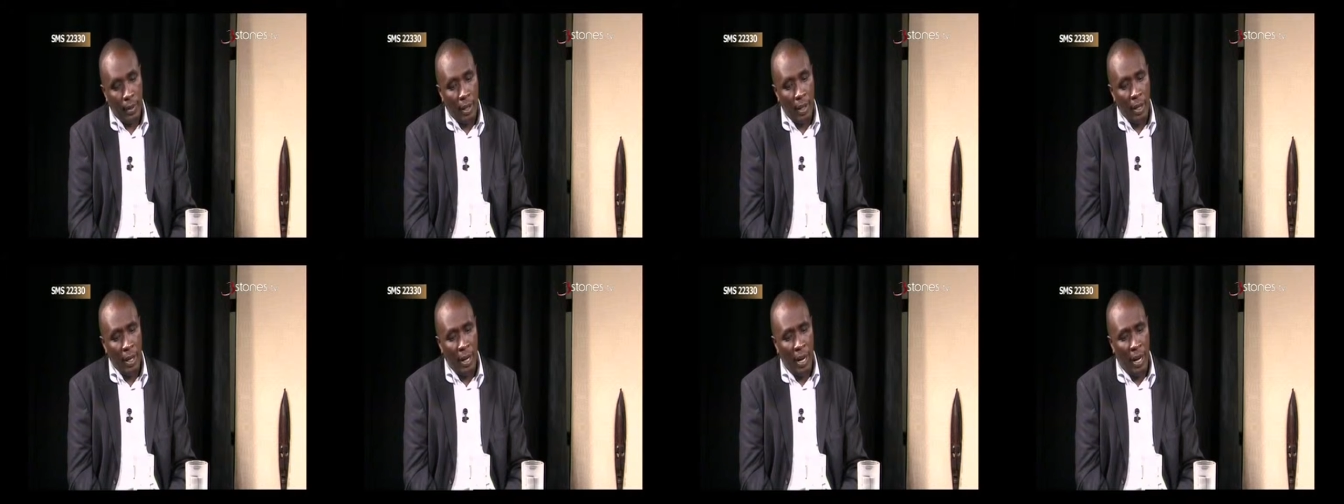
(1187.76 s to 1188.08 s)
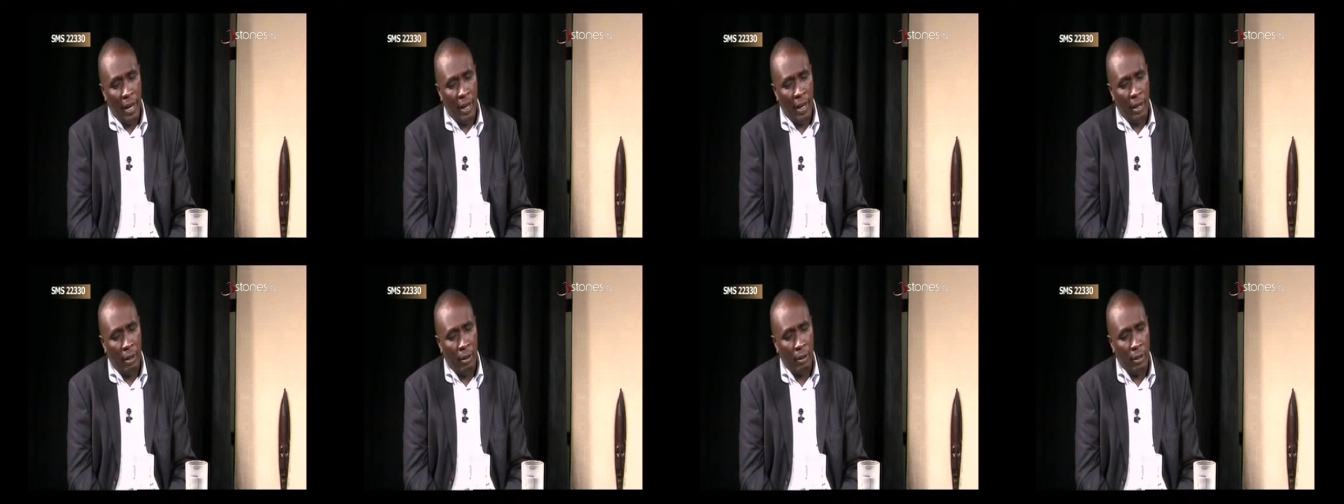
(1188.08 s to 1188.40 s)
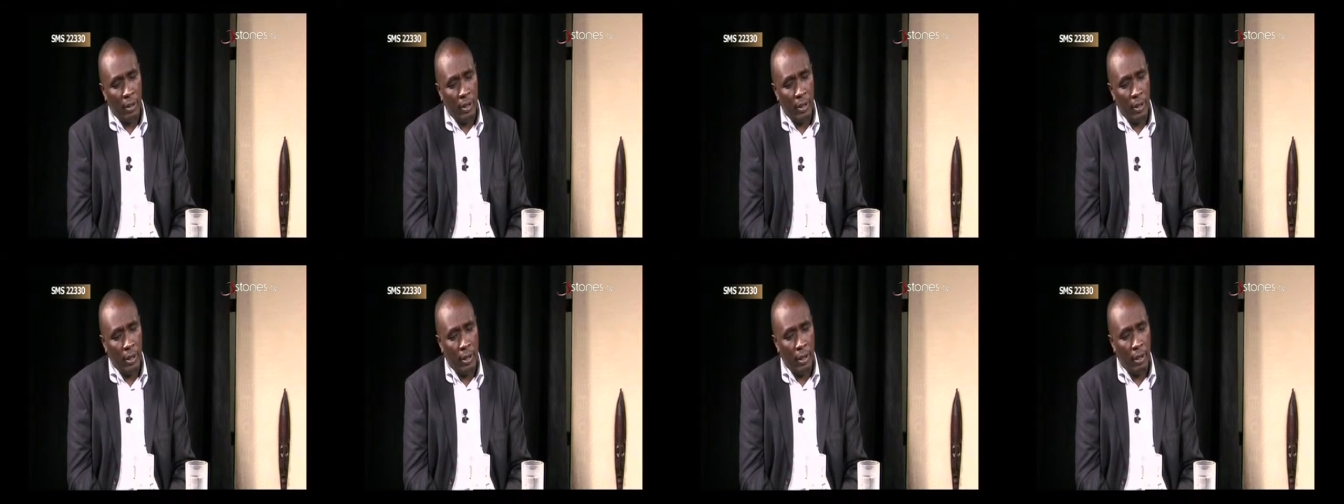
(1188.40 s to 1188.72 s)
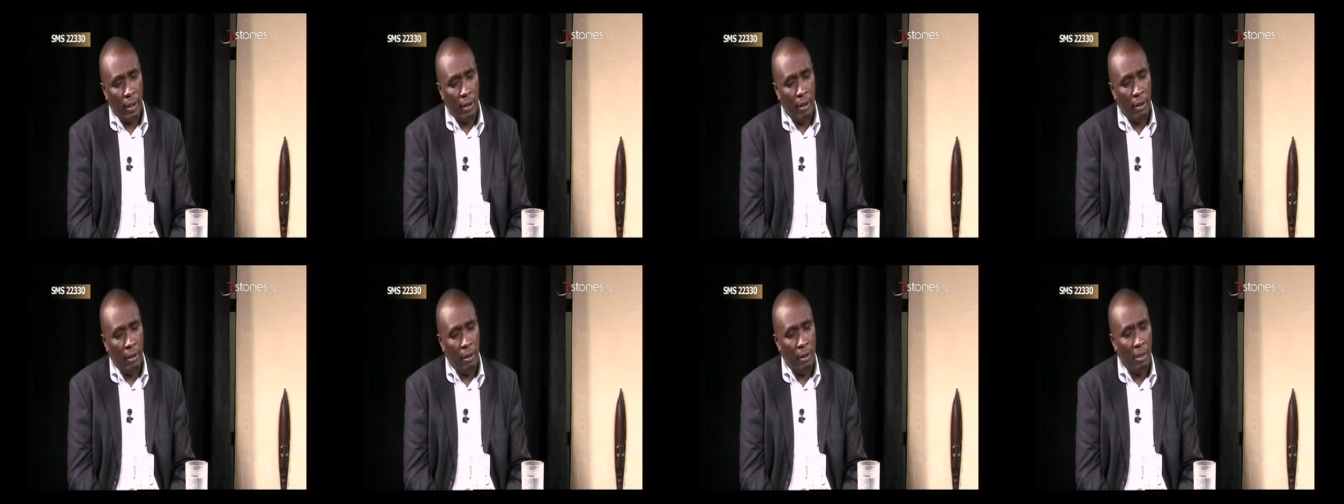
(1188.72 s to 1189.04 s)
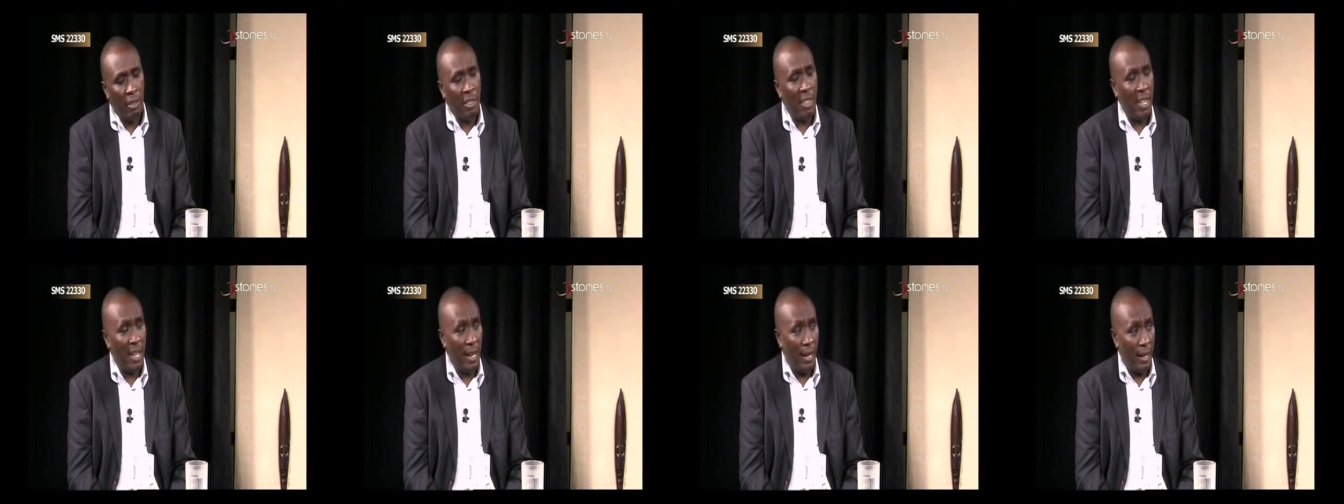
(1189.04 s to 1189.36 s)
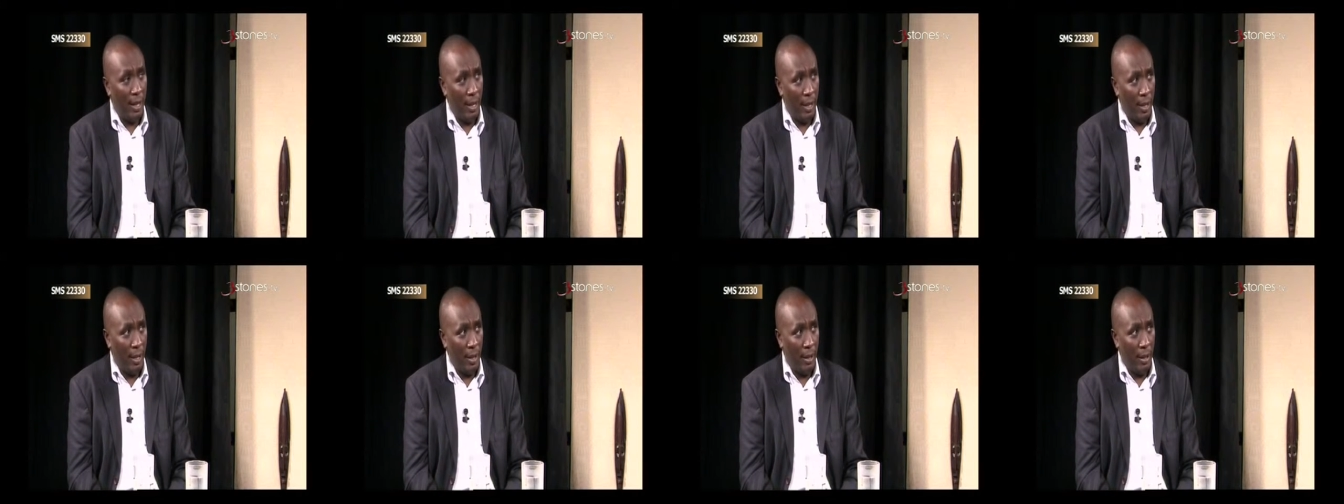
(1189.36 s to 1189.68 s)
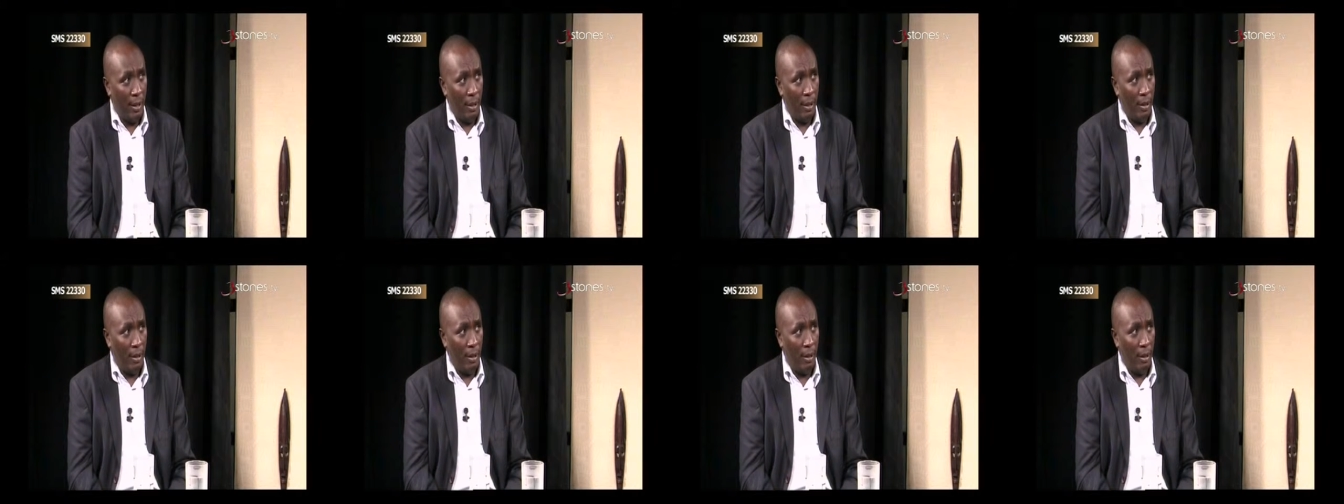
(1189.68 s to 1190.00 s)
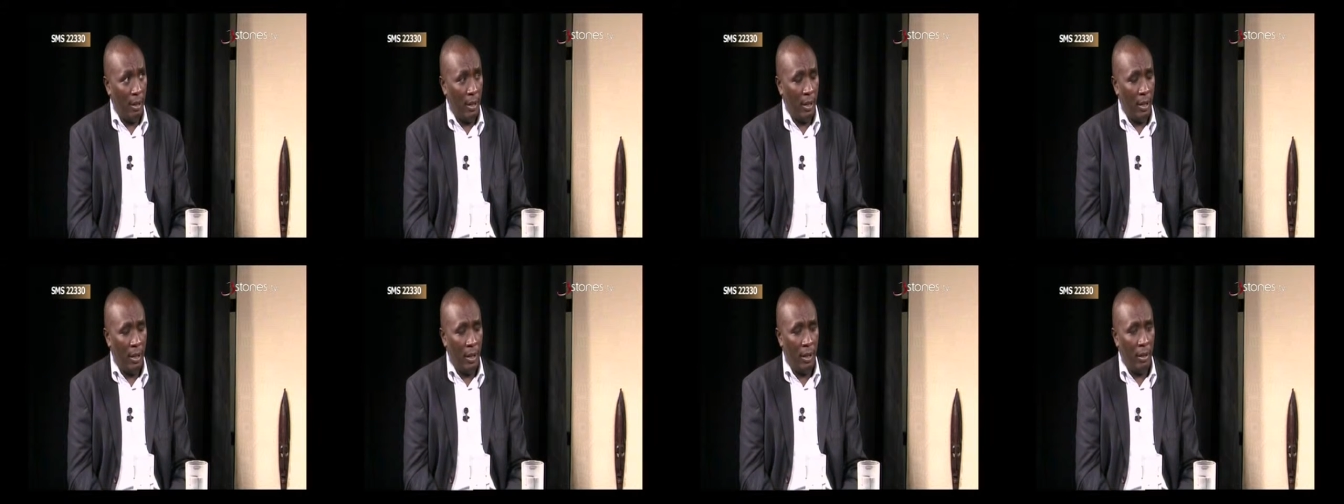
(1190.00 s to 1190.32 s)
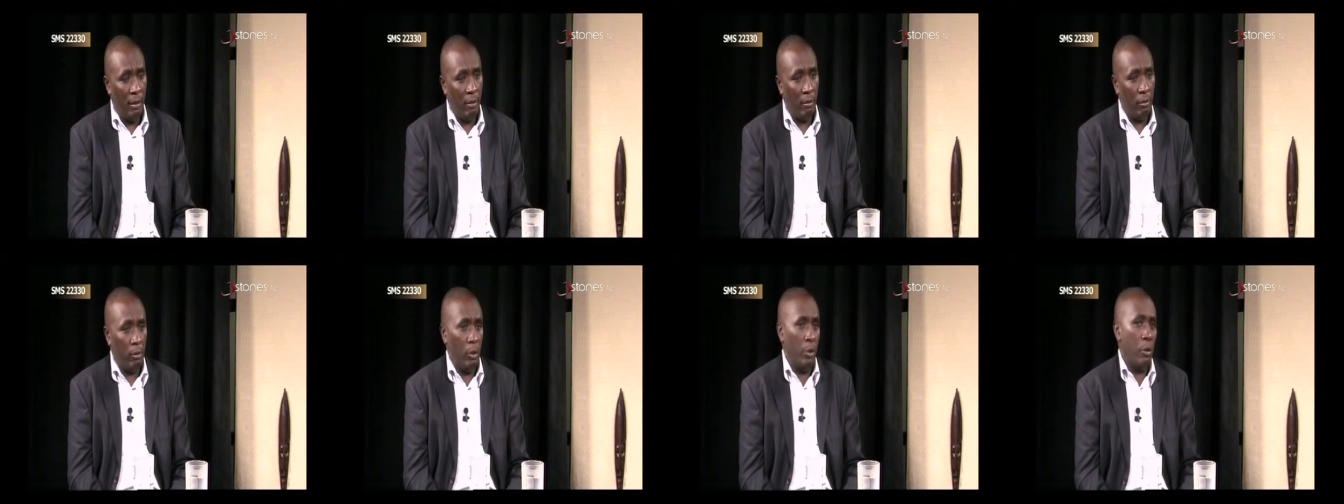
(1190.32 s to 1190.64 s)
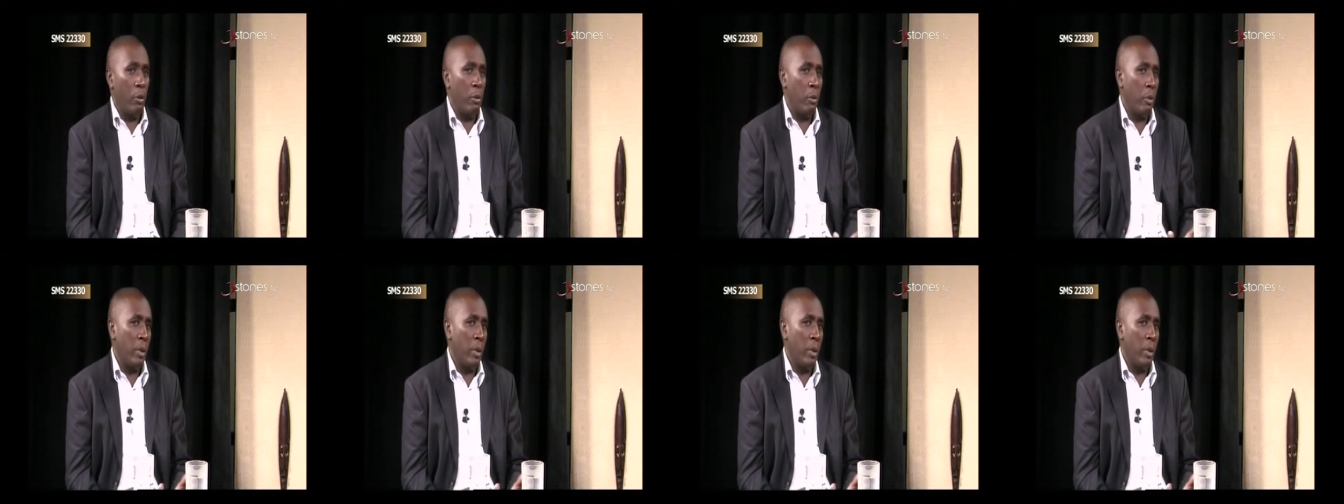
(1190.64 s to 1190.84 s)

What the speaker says: and I would think, although